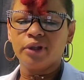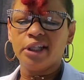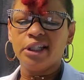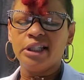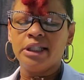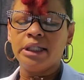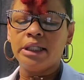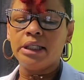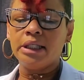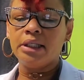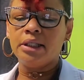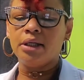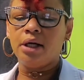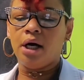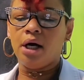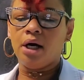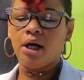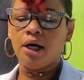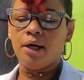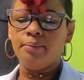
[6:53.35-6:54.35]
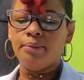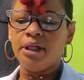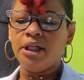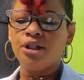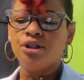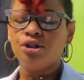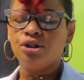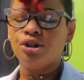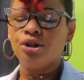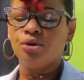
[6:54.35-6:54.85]

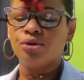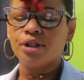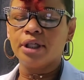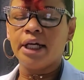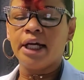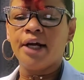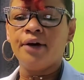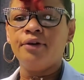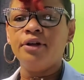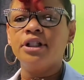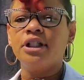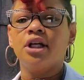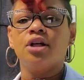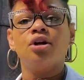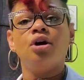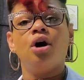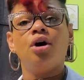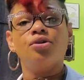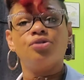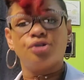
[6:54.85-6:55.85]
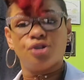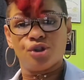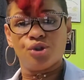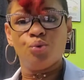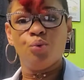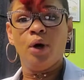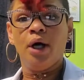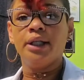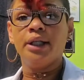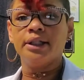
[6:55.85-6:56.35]
those areas that cause the
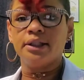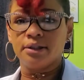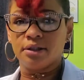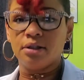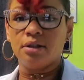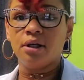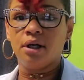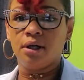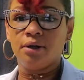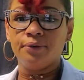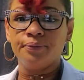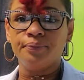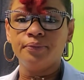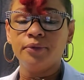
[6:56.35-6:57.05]
swelling to go.